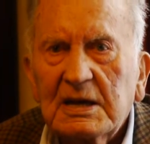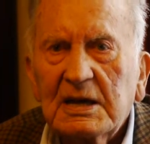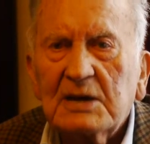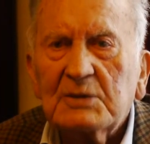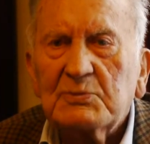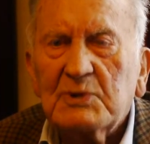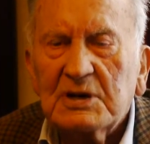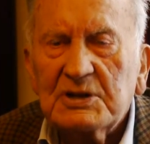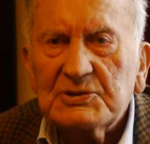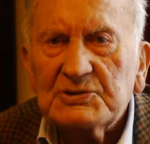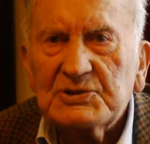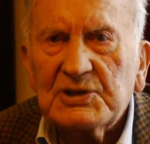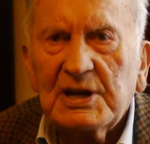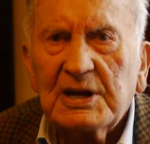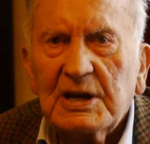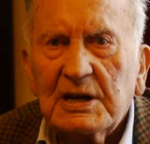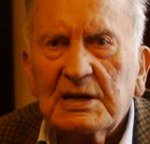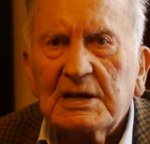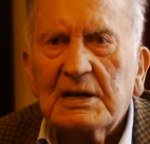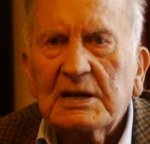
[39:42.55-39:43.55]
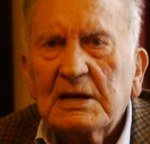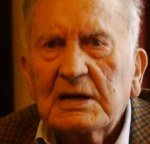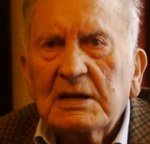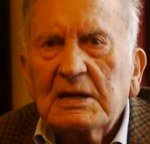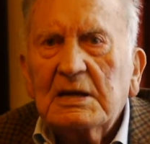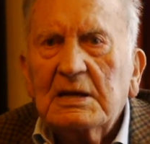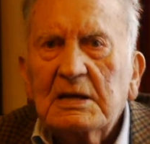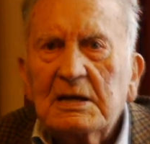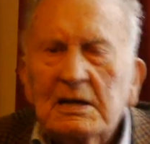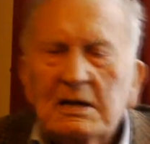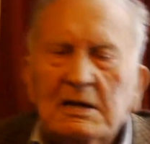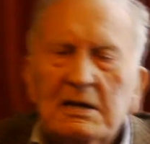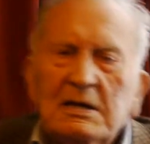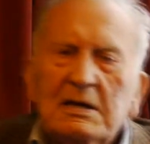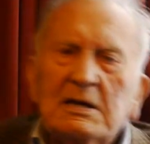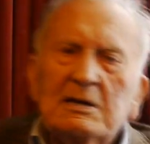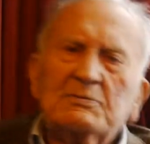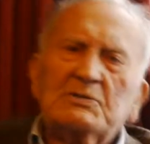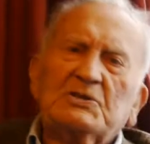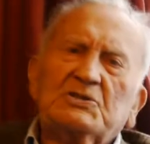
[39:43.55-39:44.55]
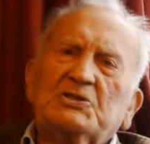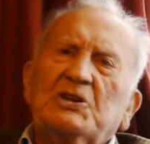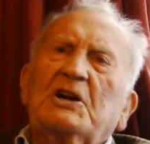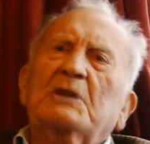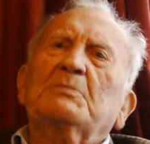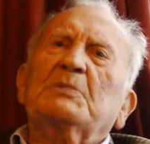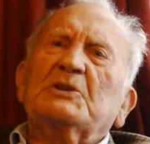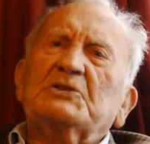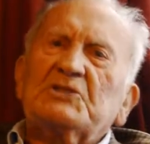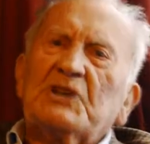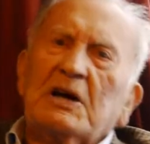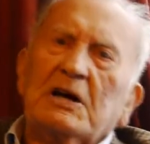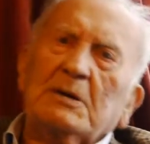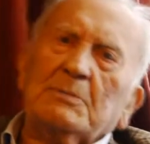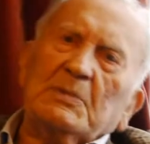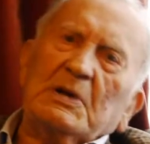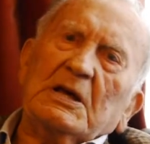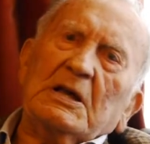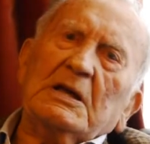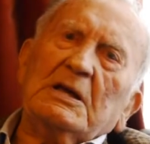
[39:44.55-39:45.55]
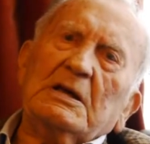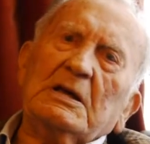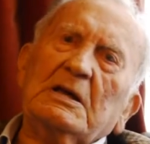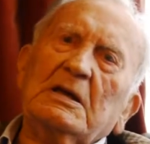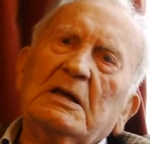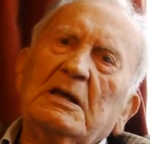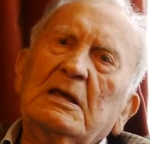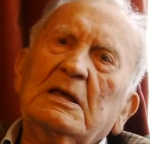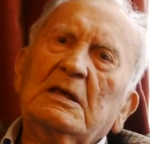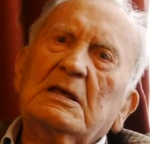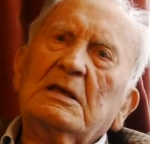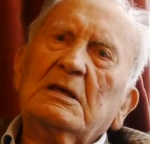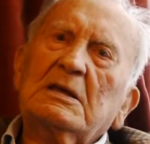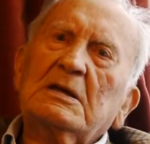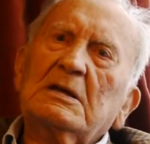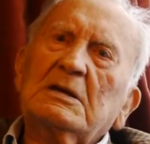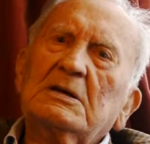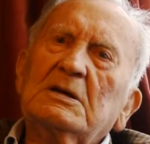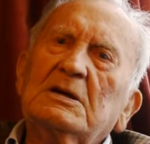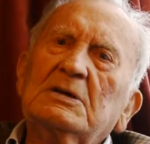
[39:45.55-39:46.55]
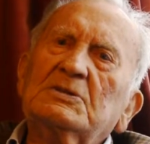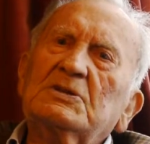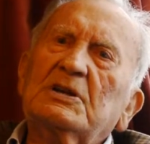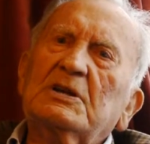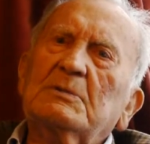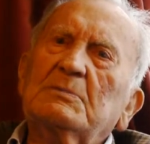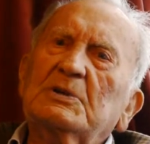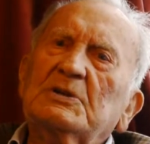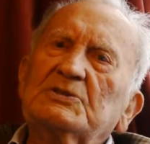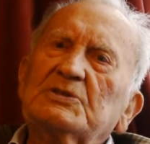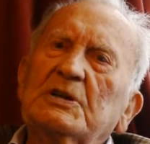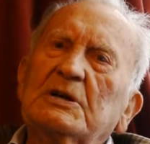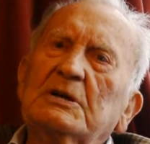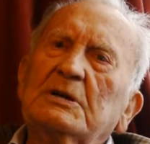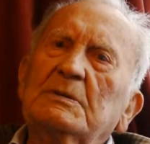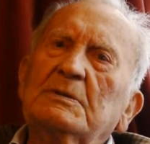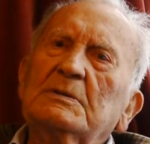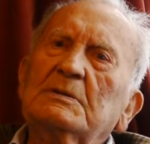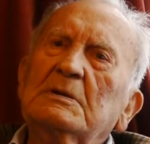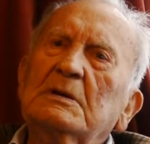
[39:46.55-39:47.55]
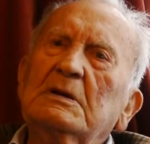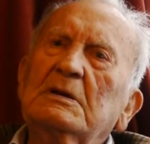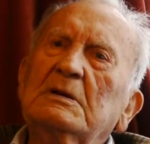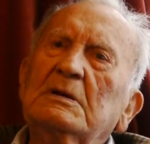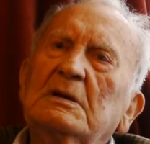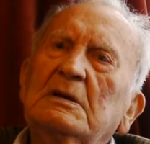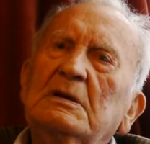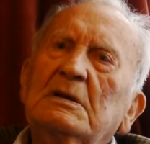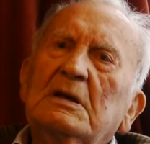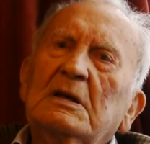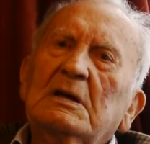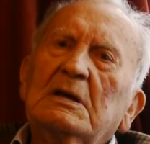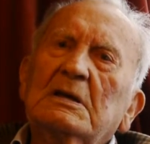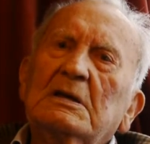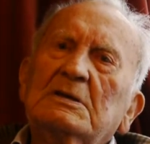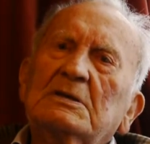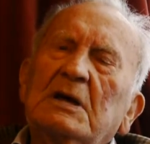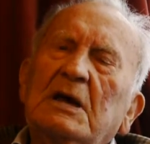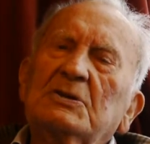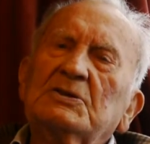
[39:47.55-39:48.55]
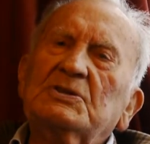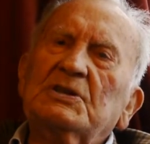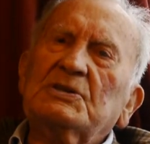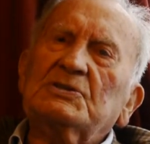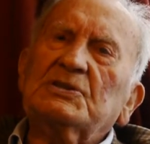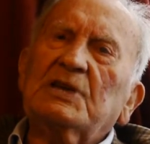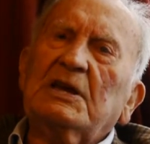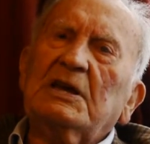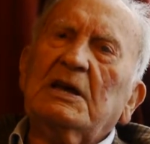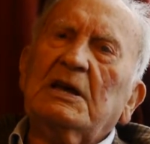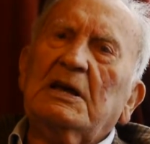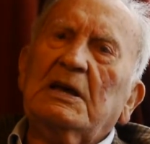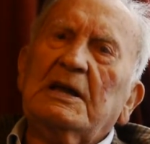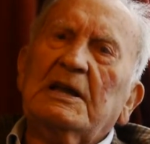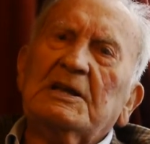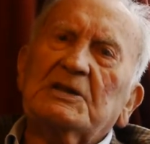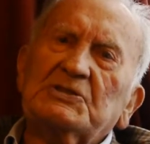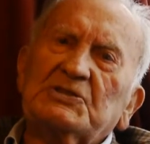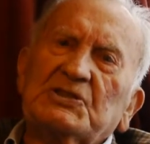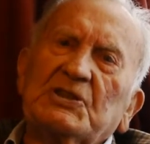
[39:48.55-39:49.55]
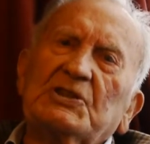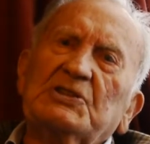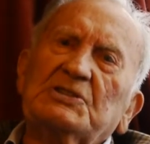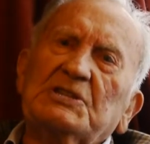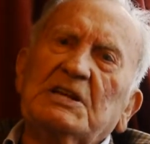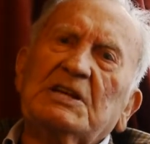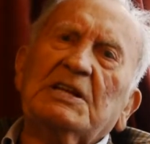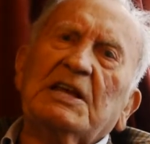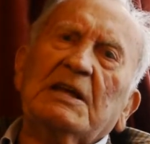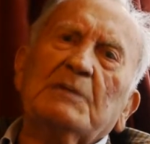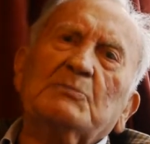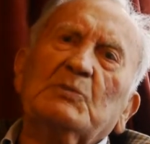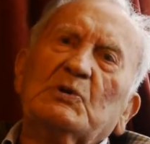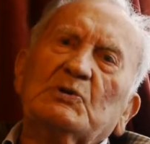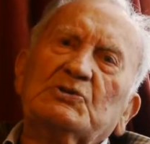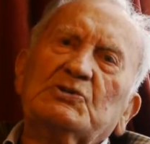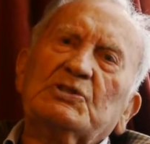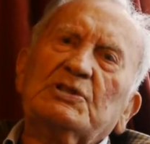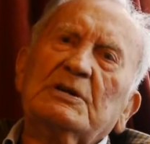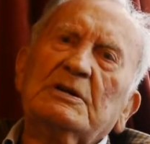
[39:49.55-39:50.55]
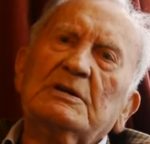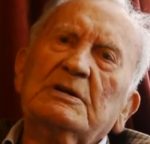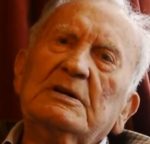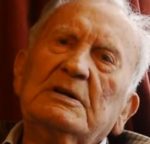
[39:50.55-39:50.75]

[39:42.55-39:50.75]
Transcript: It was, yeah. It was a terrible time, really. A terrible time. And do you see, in Leicester they didn't get much.